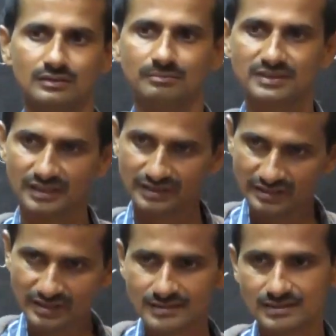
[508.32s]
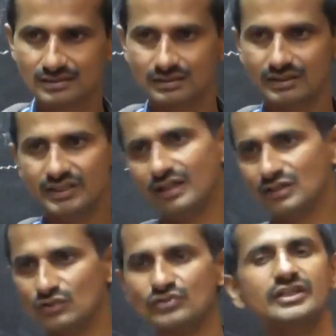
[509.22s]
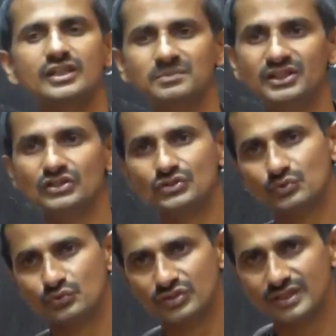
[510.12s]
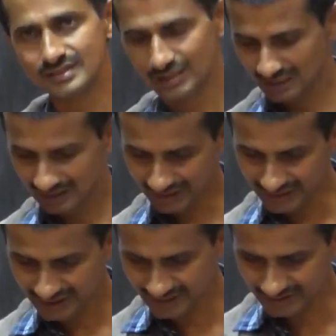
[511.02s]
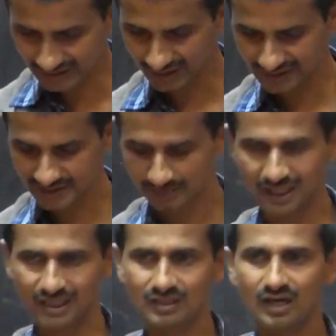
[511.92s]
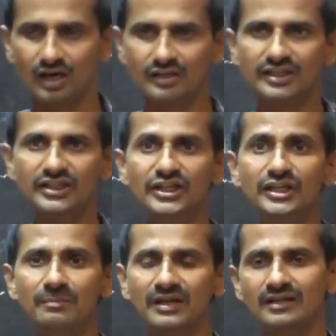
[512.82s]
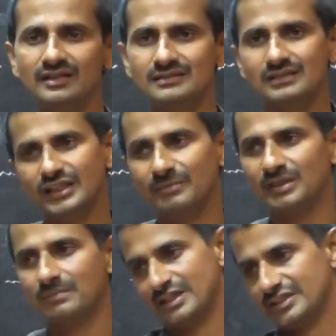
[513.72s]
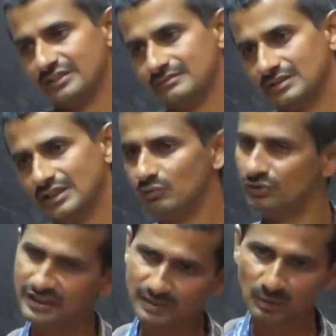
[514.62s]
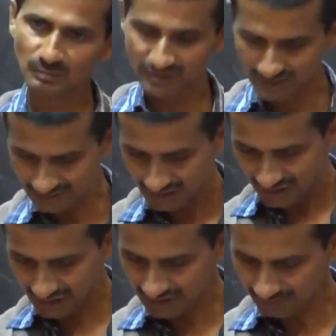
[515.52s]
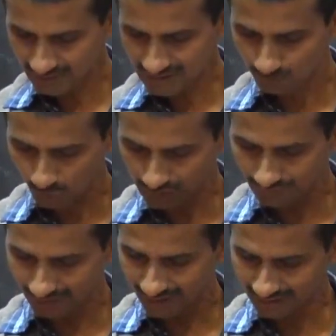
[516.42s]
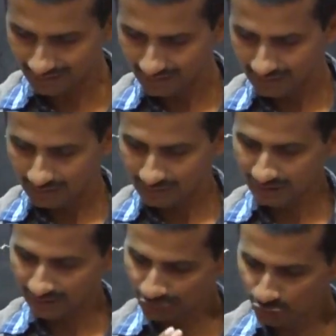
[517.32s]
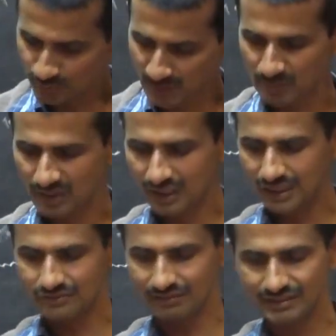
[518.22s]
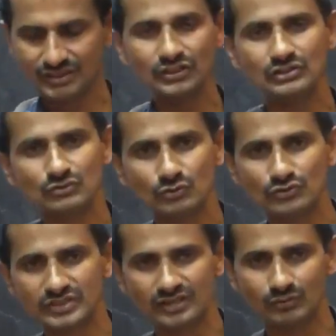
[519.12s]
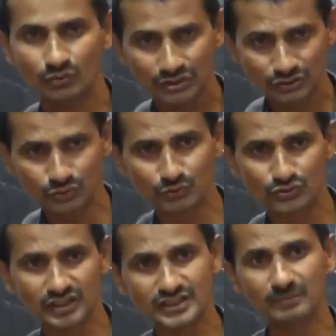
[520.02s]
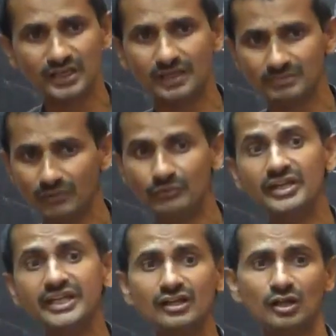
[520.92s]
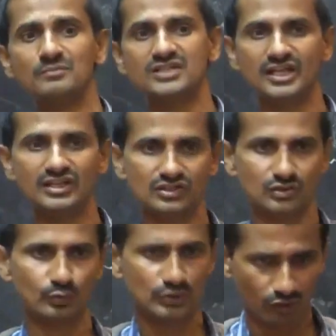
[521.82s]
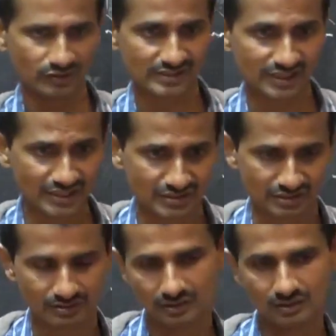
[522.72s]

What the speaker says: Beside these, he also set up the institutions like Hitkarni Sabha or the Independence Labour Party. And with the help of this, both were the newspaper as well as the institutions became the vehicle of change. We want change.